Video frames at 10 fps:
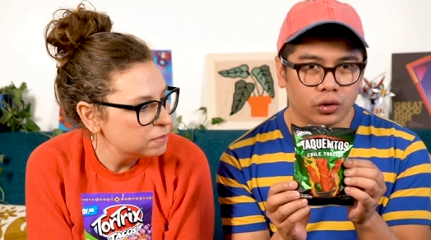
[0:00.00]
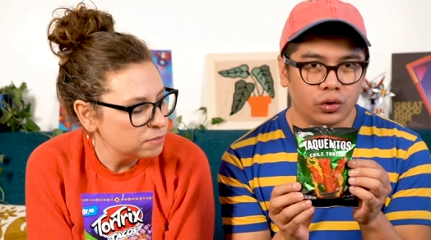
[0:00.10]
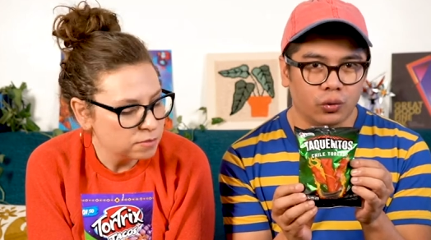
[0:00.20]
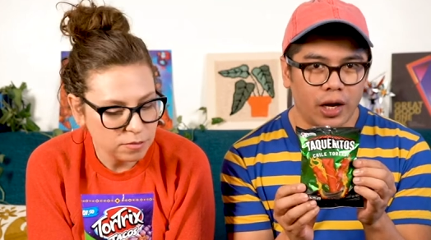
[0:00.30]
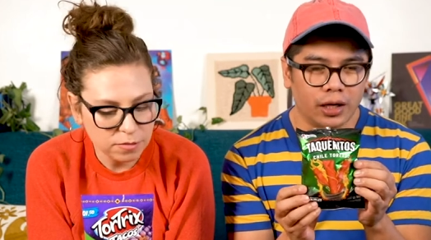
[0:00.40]

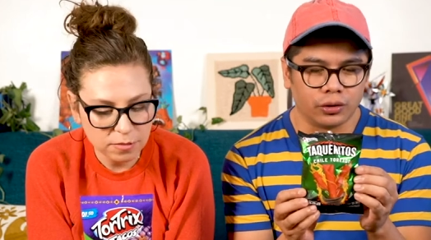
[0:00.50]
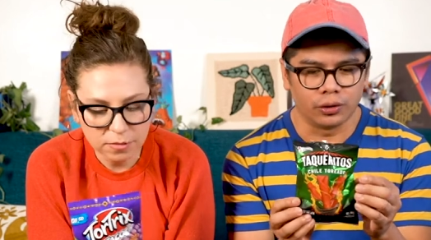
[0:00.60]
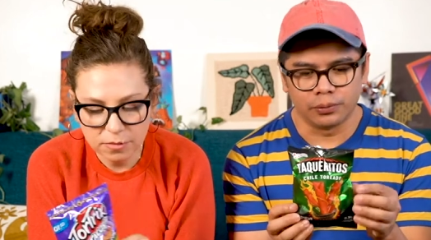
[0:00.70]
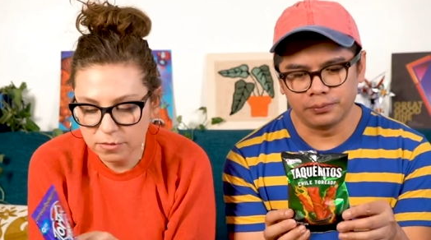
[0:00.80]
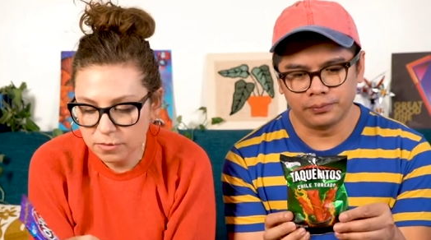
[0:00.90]
Speaker 1: Toreado.
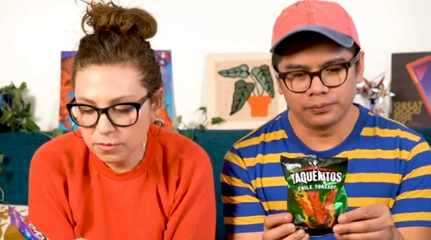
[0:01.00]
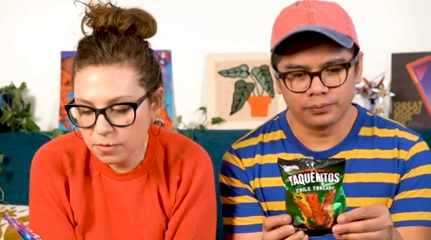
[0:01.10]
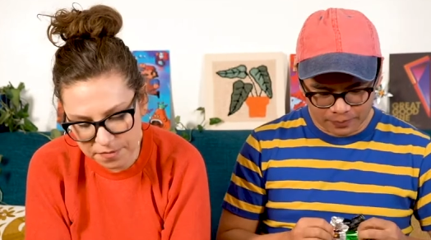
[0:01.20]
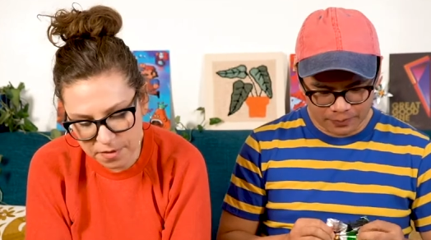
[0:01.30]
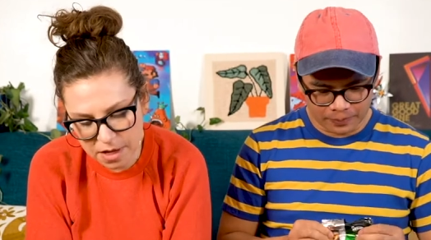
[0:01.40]

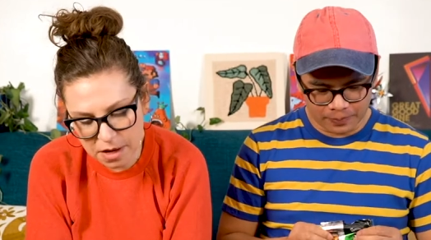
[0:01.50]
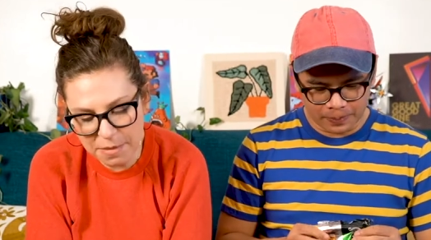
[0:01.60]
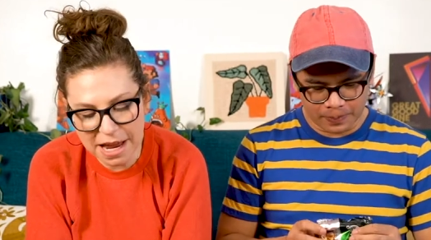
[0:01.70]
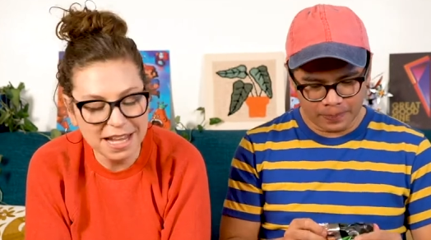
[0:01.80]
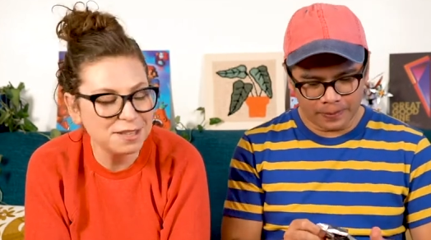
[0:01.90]

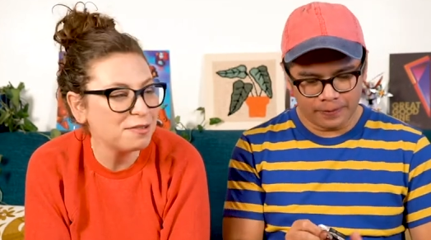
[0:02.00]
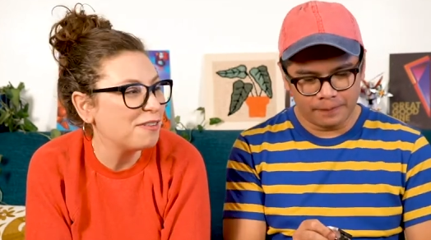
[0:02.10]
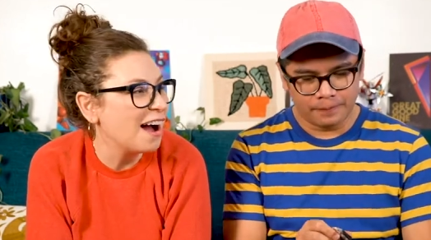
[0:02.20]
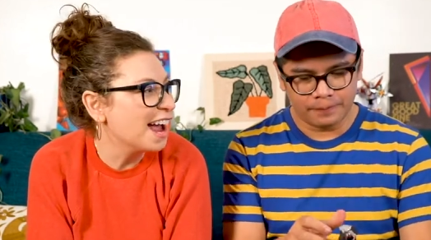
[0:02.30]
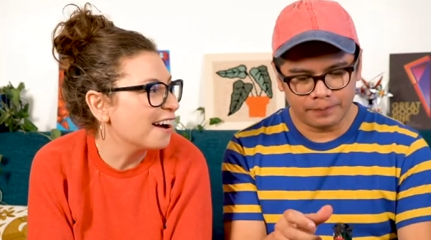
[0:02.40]
Speaker 2: Mine is
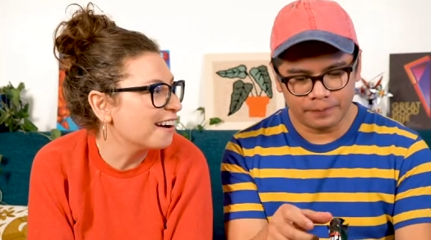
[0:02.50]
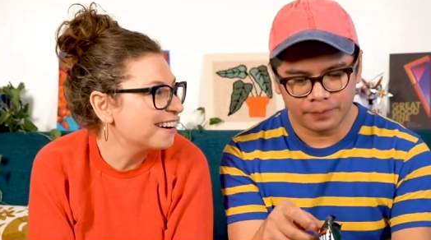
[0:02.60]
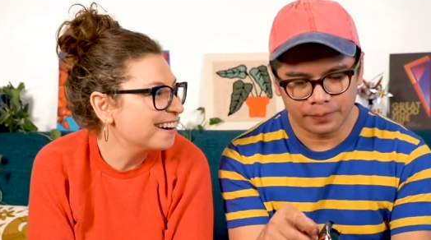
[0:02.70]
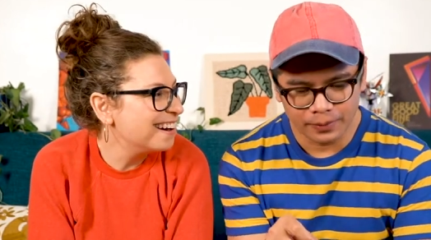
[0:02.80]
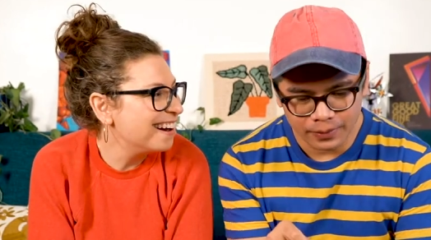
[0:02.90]
fire.
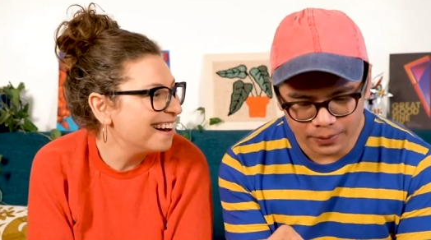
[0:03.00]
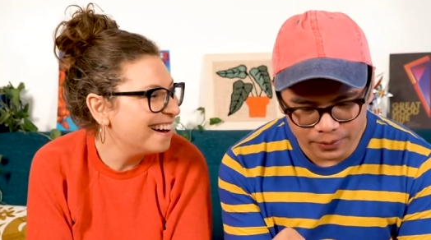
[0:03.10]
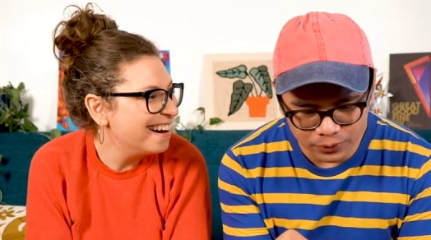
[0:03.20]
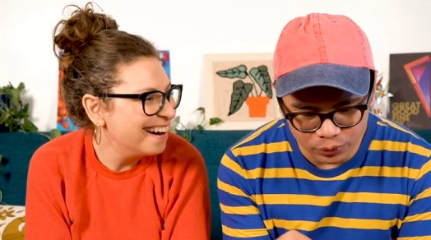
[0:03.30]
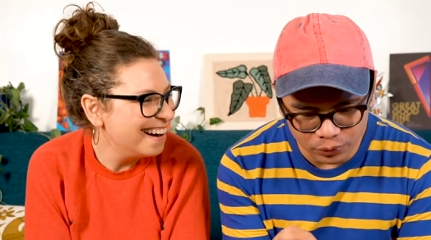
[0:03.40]

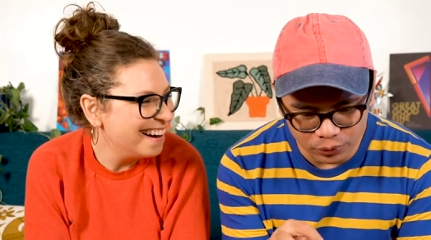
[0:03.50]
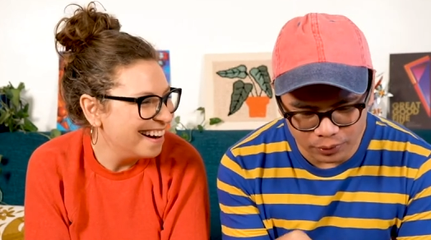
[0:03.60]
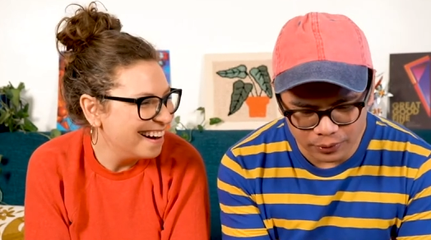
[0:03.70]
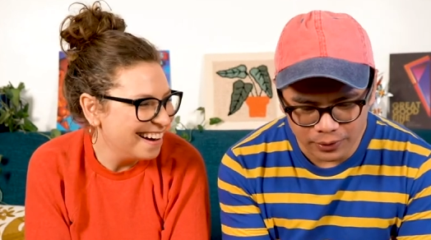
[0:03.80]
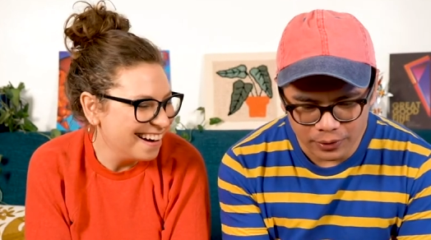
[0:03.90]
Speaker 1: Ooh.
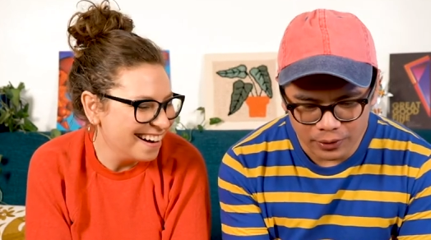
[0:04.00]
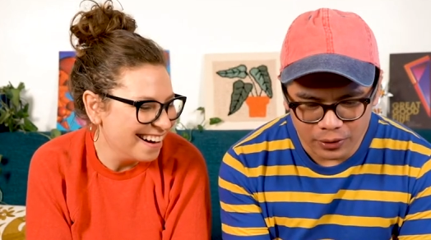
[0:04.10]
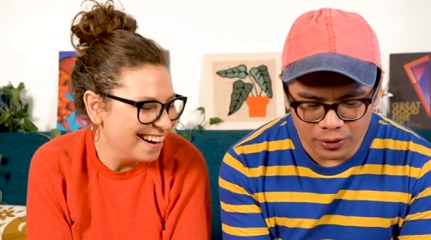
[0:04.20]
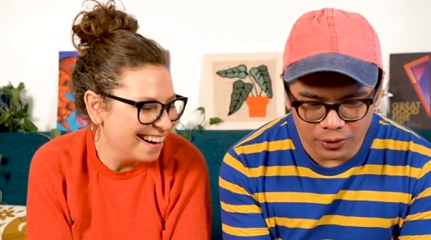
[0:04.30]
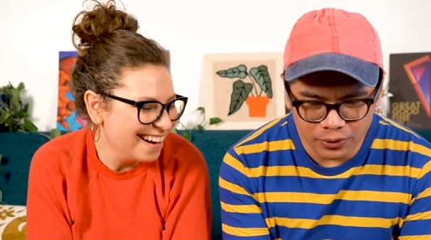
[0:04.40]

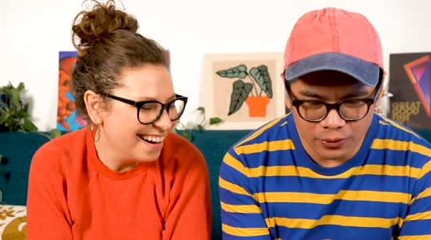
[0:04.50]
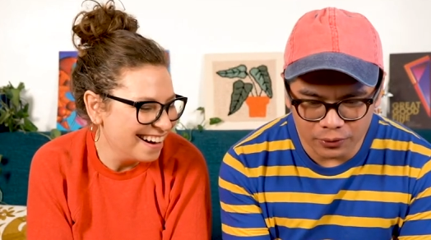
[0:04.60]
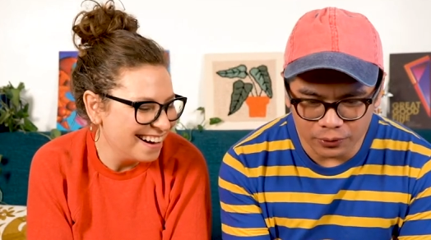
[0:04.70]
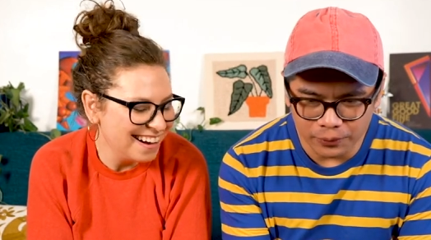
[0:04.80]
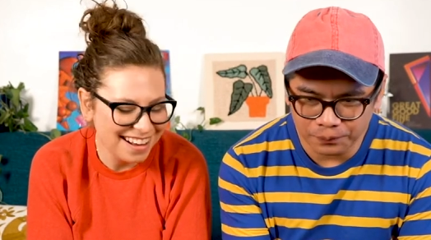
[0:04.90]

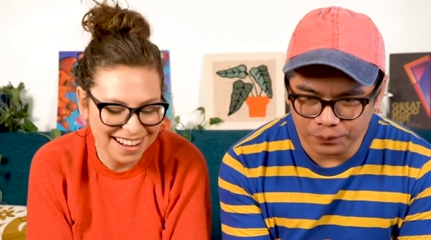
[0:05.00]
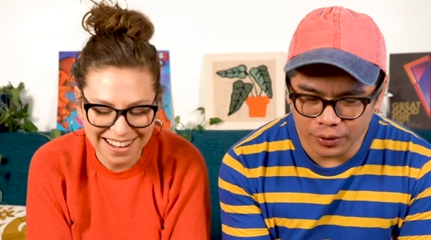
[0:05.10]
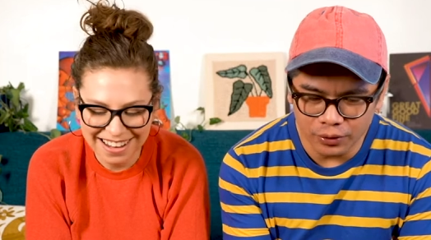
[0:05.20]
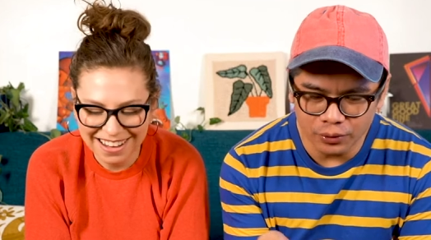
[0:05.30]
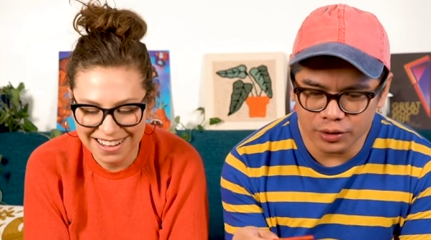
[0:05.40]
Oh, you
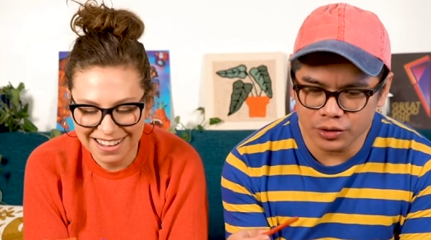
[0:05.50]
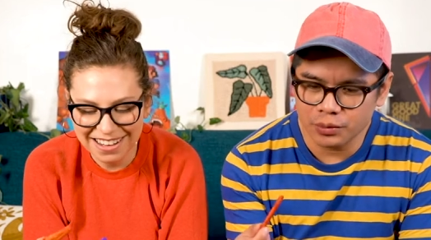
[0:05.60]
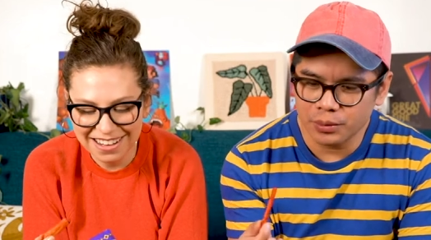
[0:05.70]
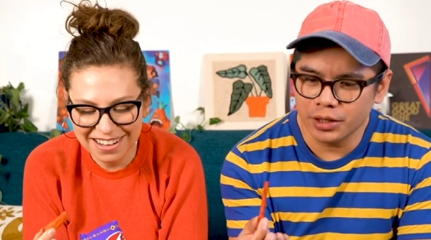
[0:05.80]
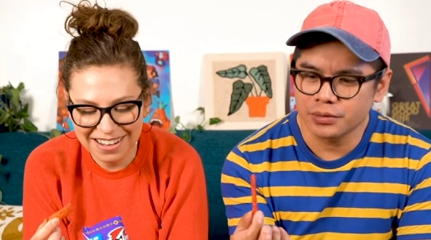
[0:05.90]
know what this
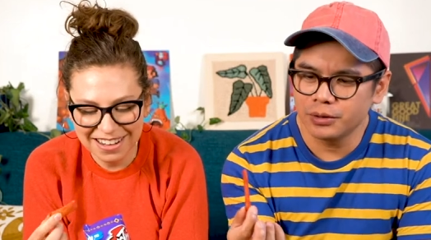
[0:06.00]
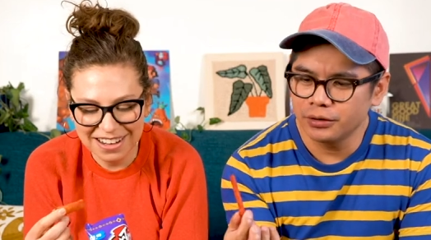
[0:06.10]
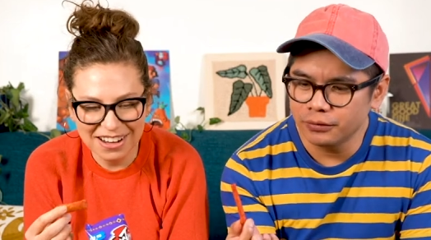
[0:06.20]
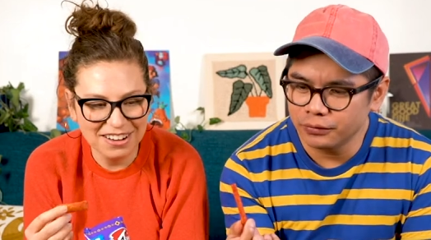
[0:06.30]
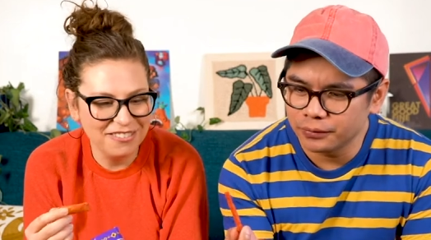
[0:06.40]
reminds me
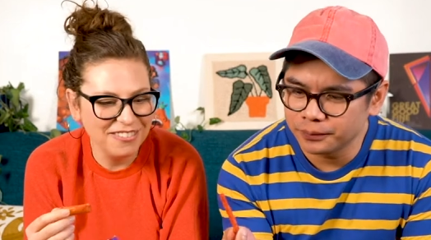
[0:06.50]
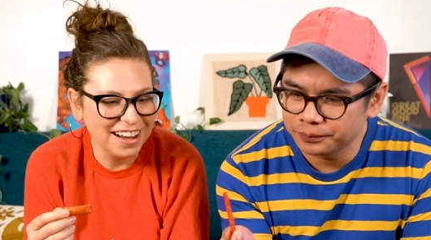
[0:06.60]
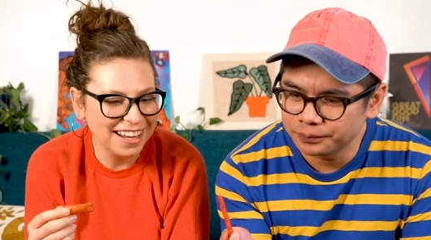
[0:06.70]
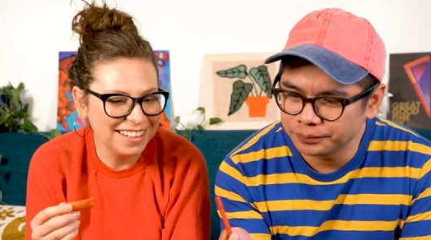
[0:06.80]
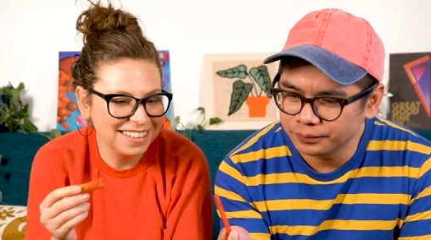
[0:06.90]
of?
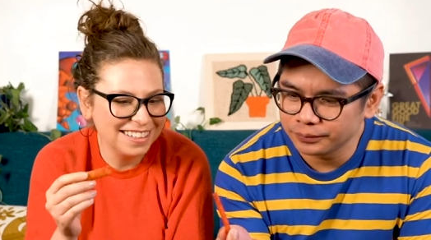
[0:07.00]
What?